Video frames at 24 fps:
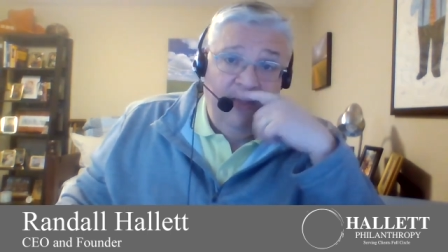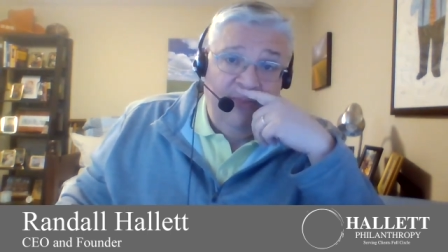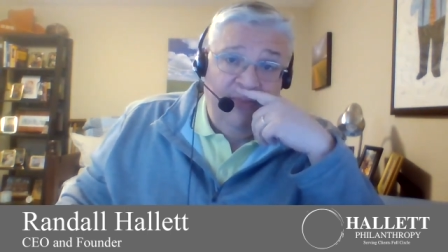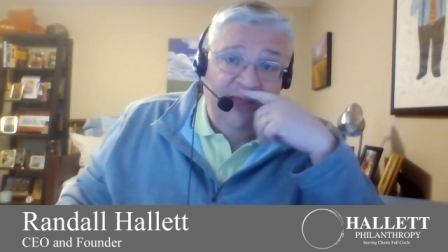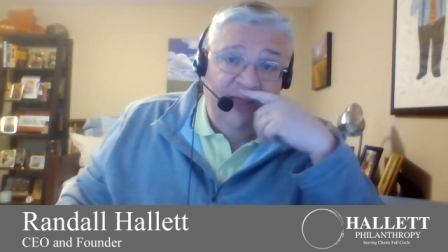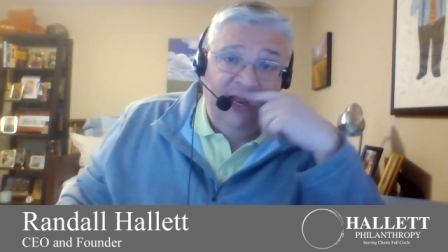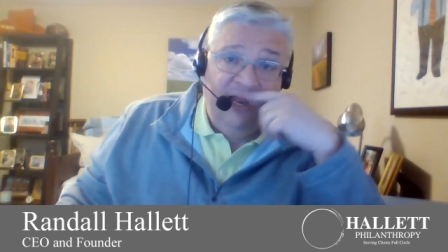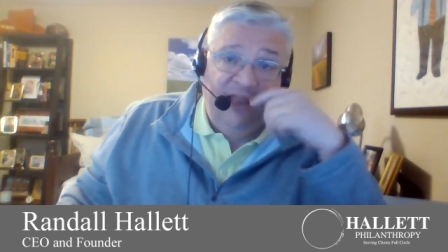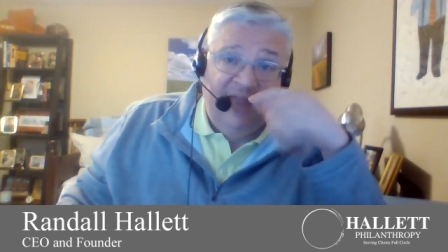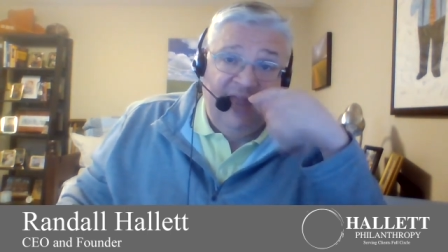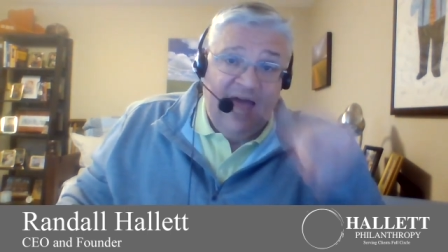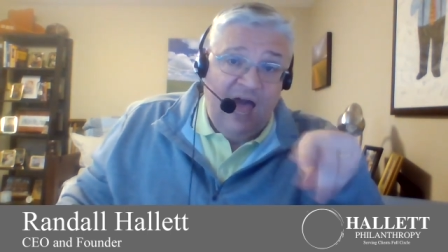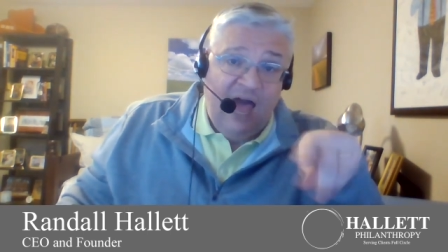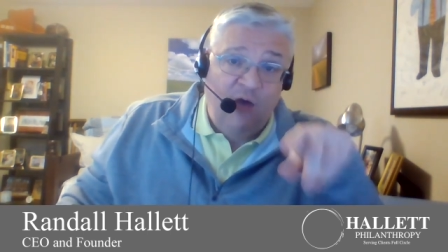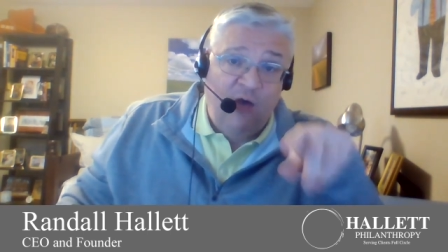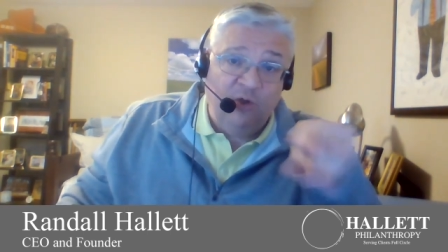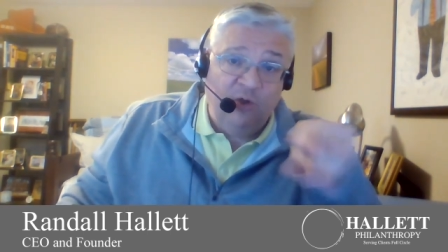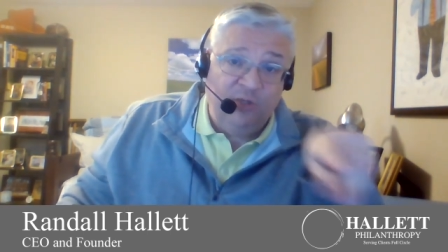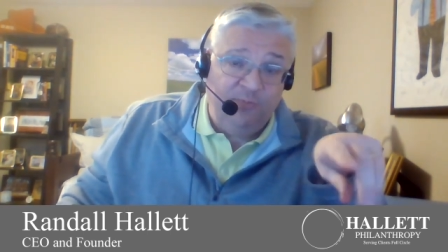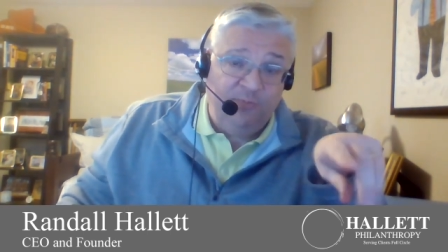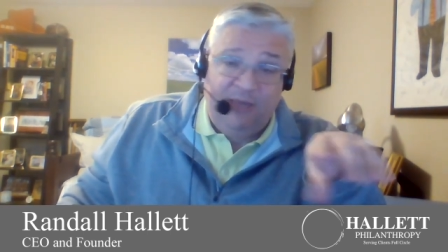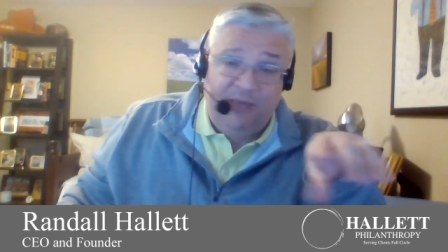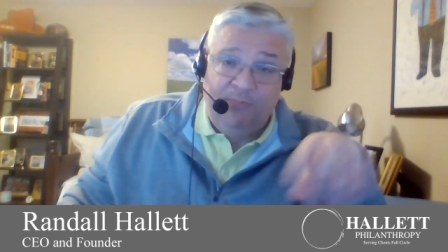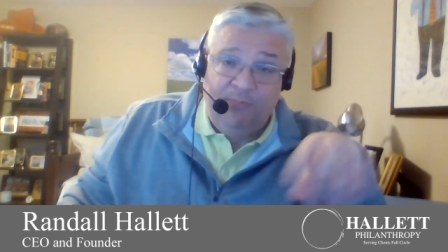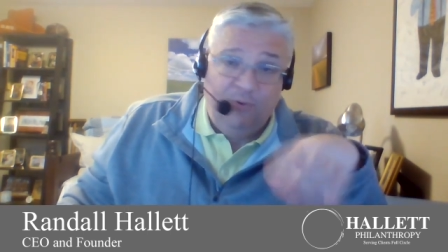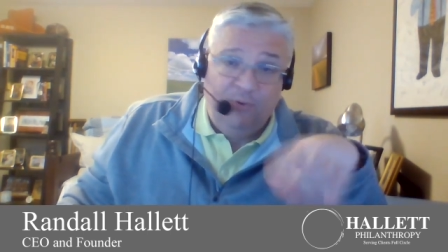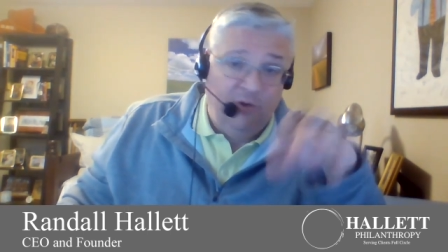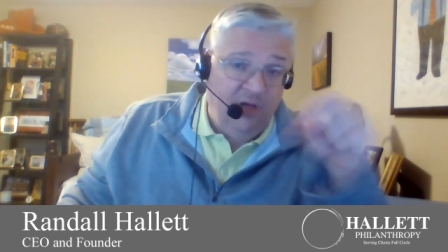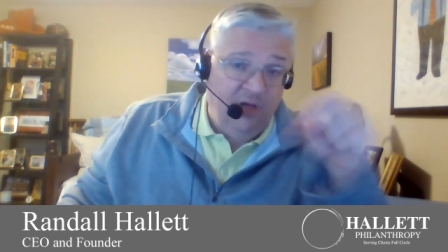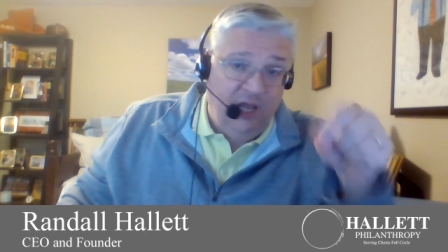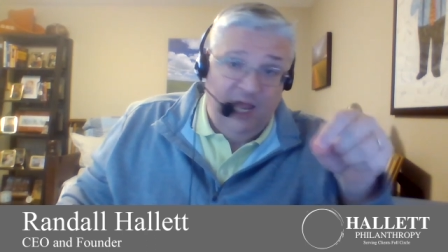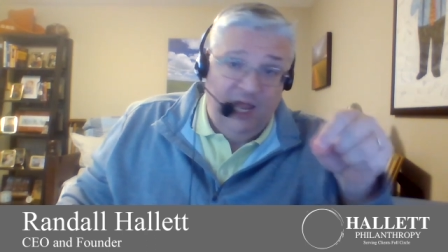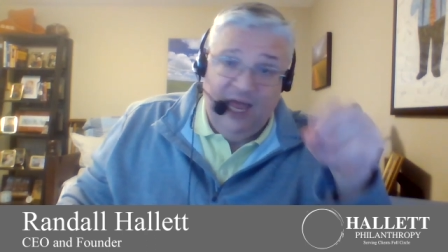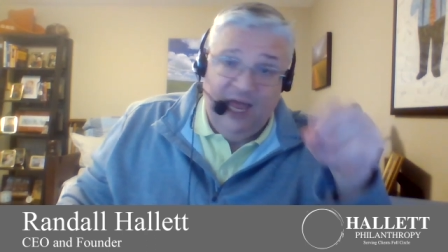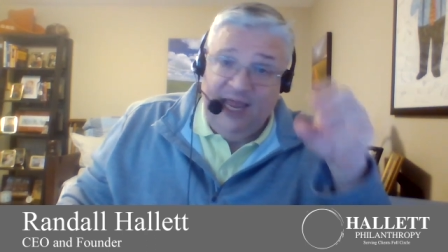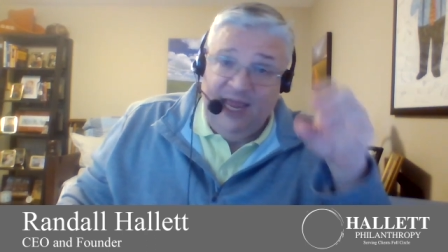that allows people,
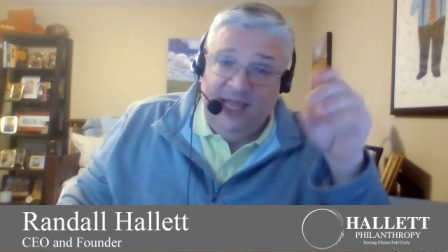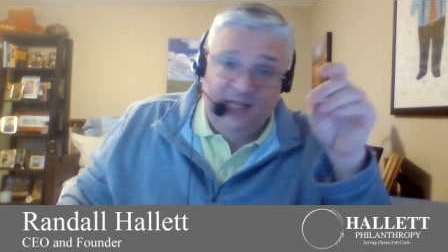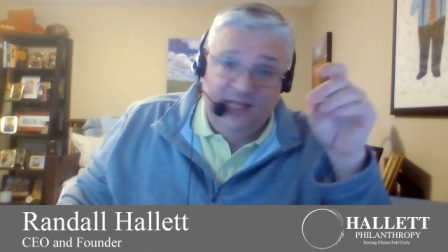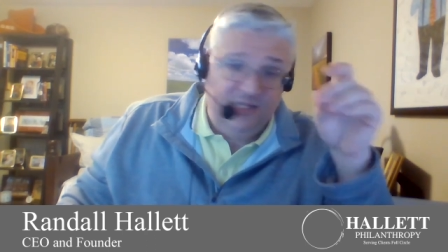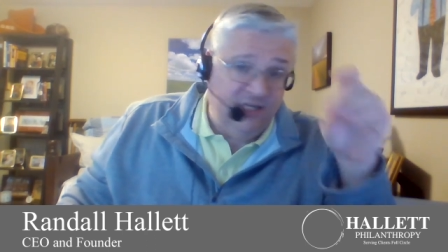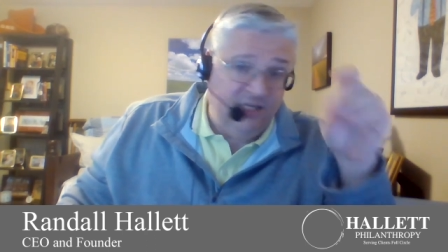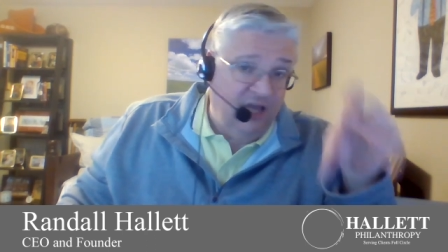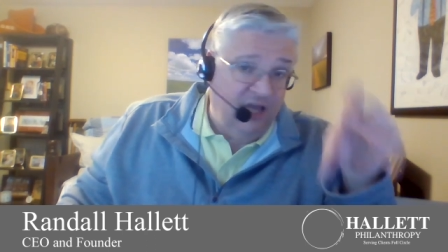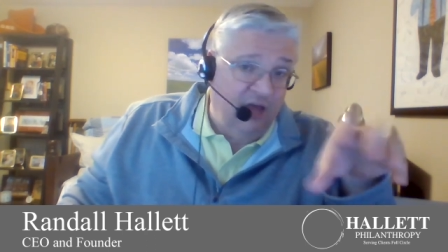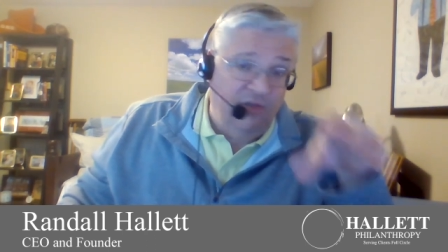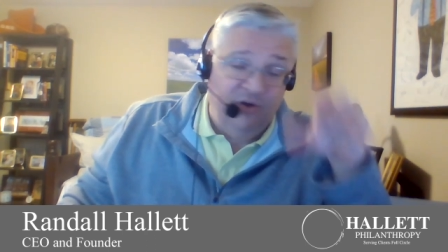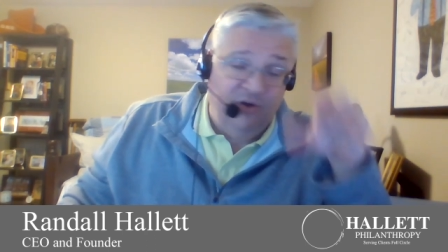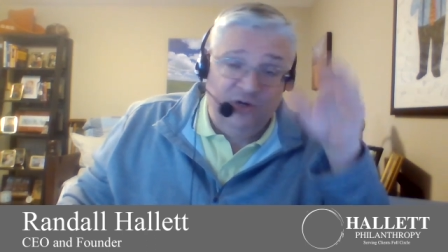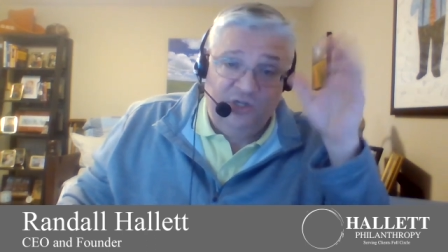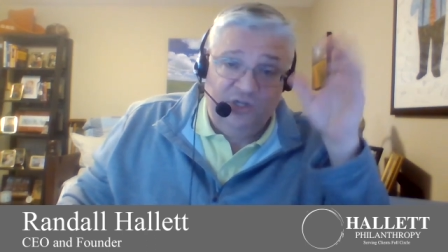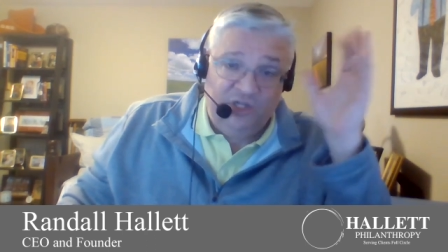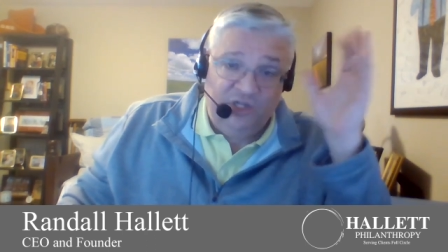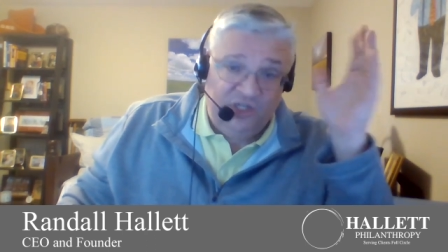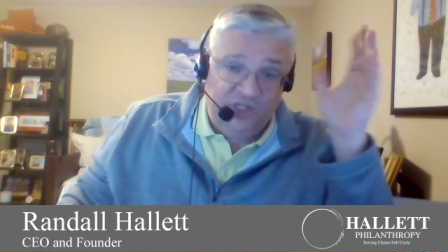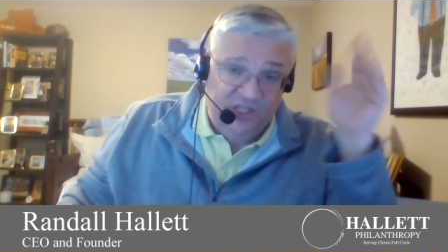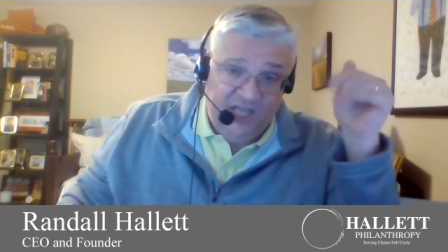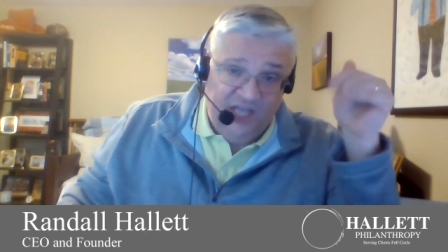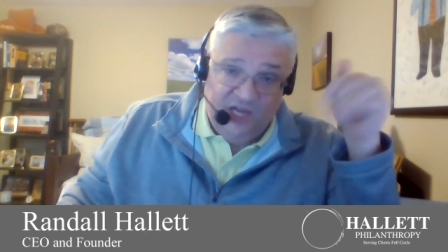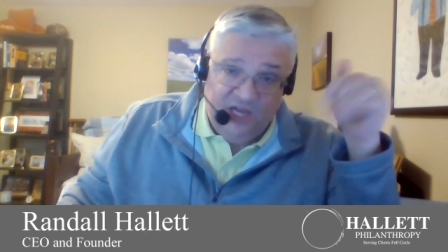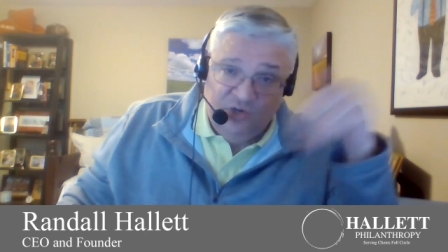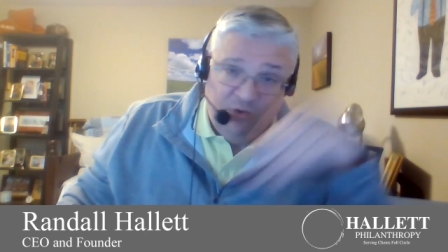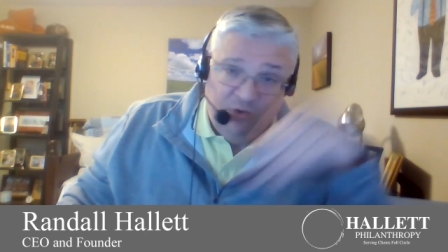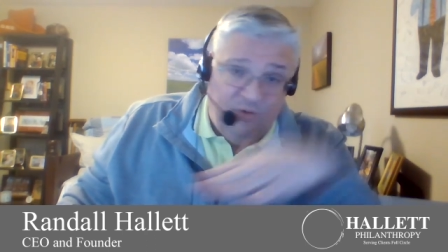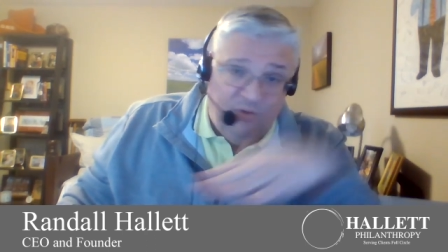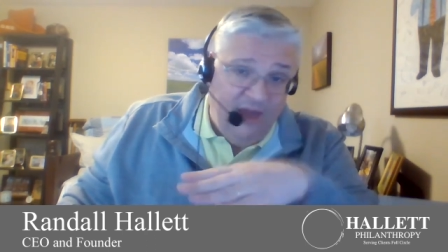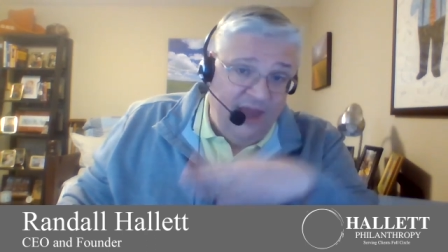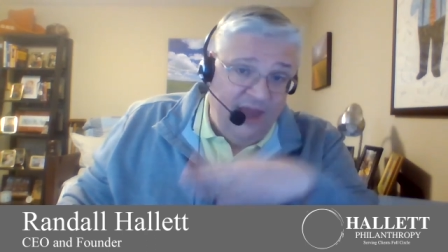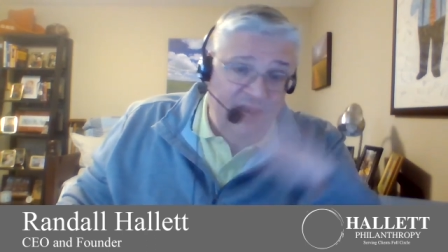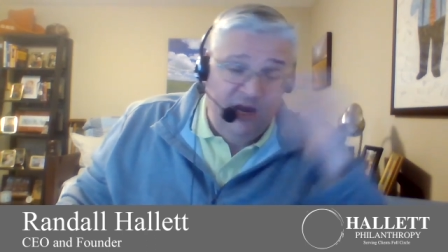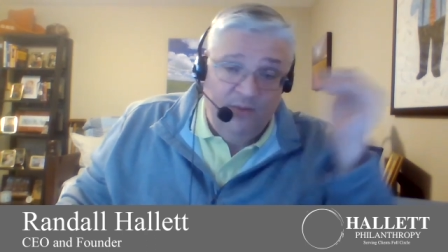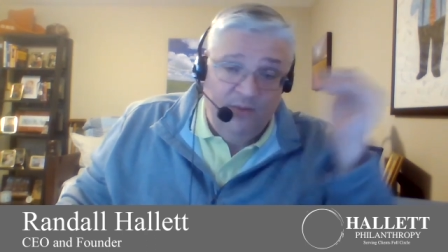clients, others to schedule
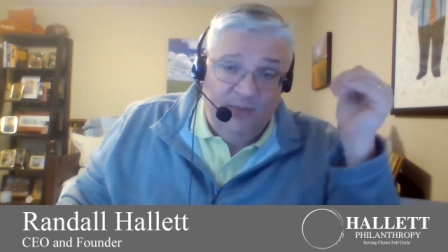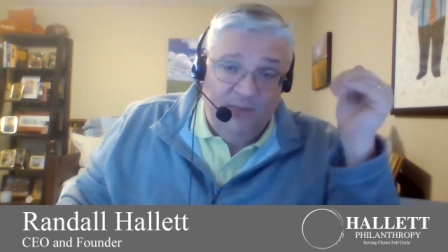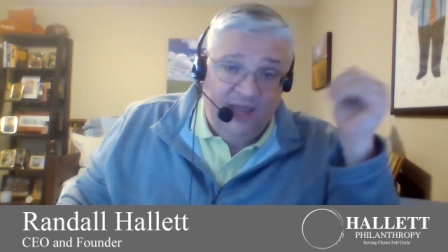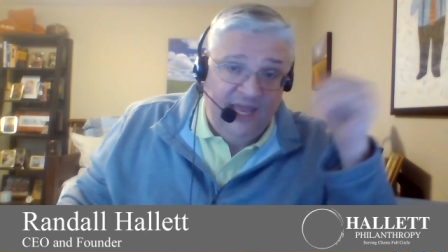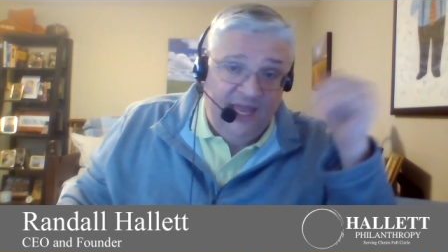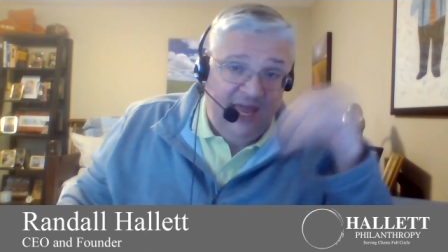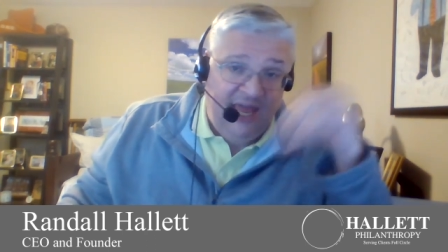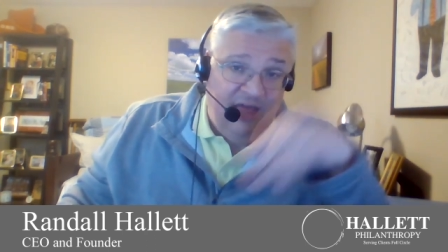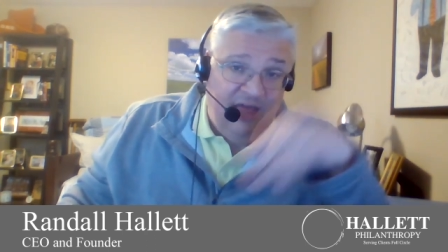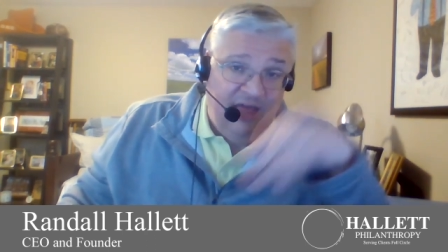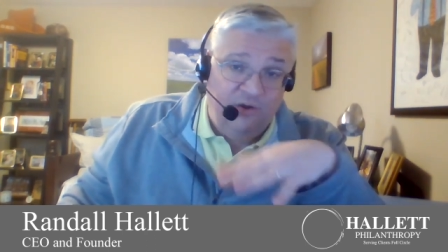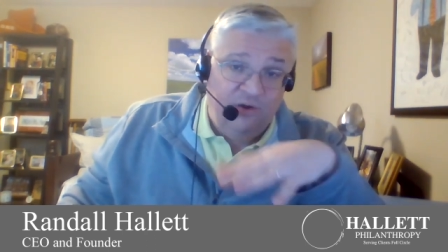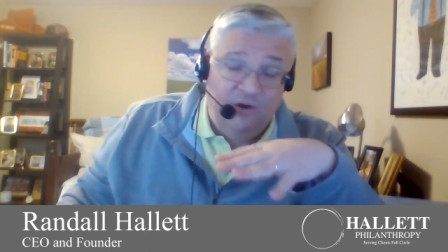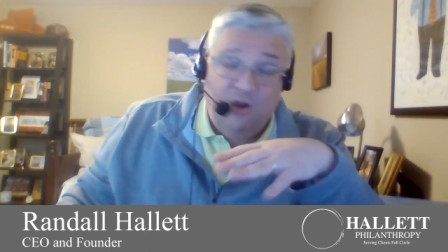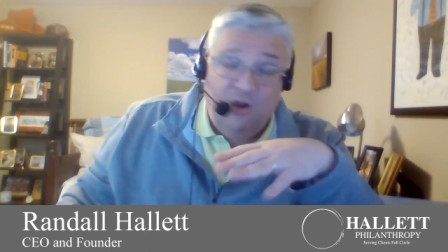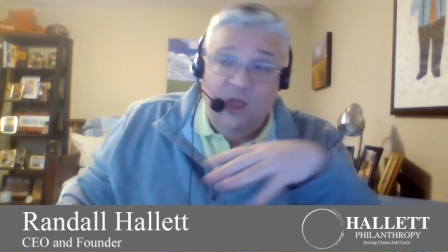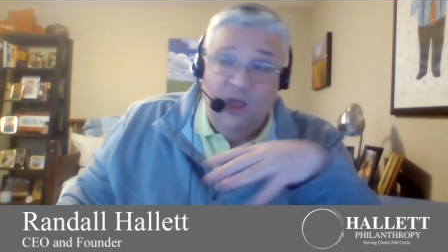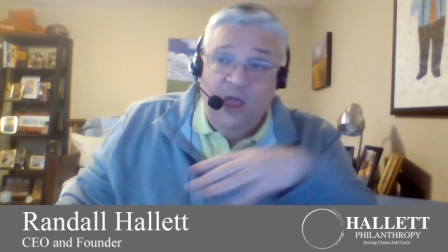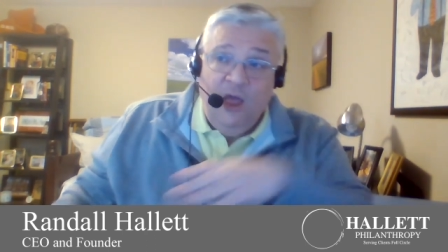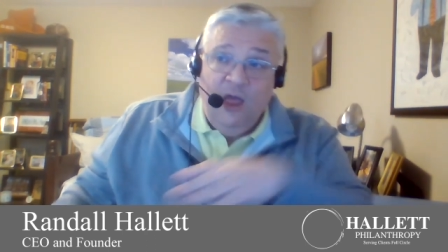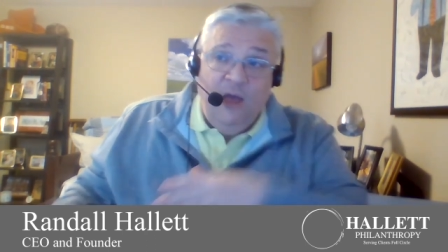right into my calendar.